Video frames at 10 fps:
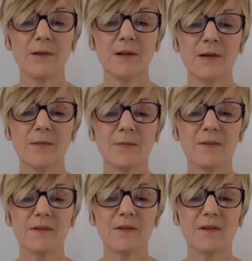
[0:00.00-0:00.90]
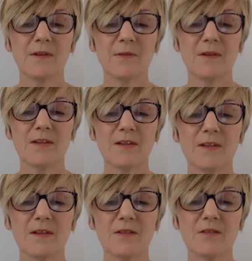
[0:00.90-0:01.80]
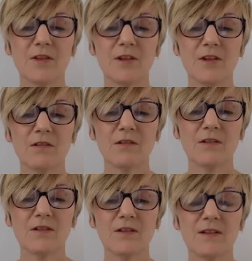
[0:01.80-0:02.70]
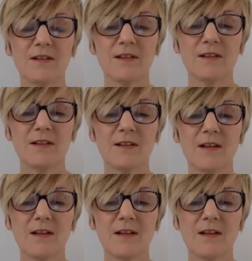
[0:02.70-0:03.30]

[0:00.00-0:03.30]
Perhaps with a sense of curiosity